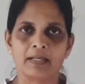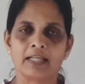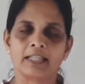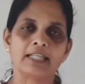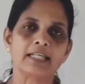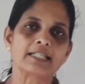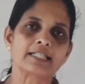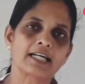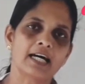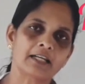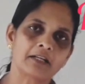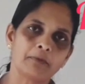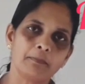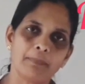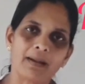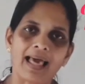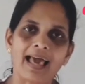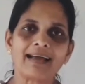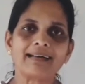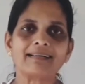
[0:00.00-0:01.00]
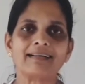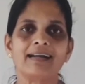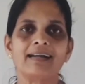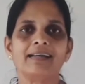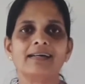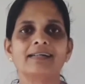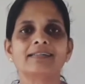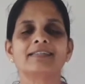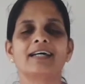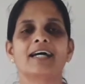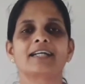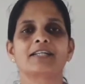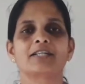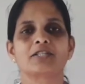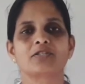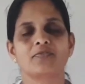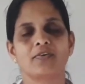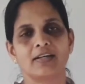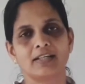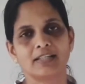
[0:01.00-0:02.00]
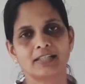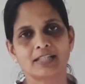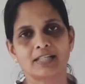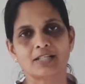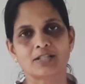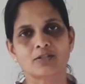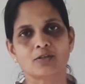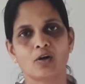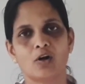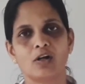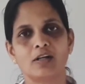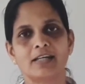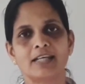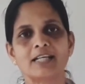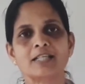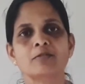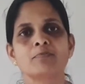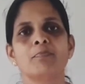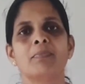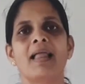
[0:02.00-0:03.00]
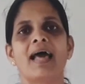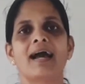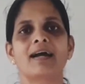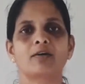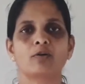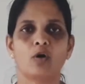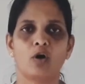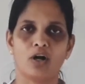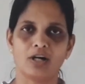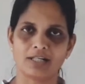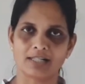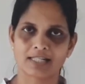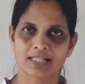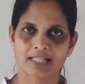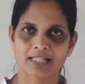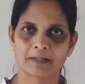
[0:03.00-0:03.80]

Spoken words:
These are in black color, that is why it is called as black gold.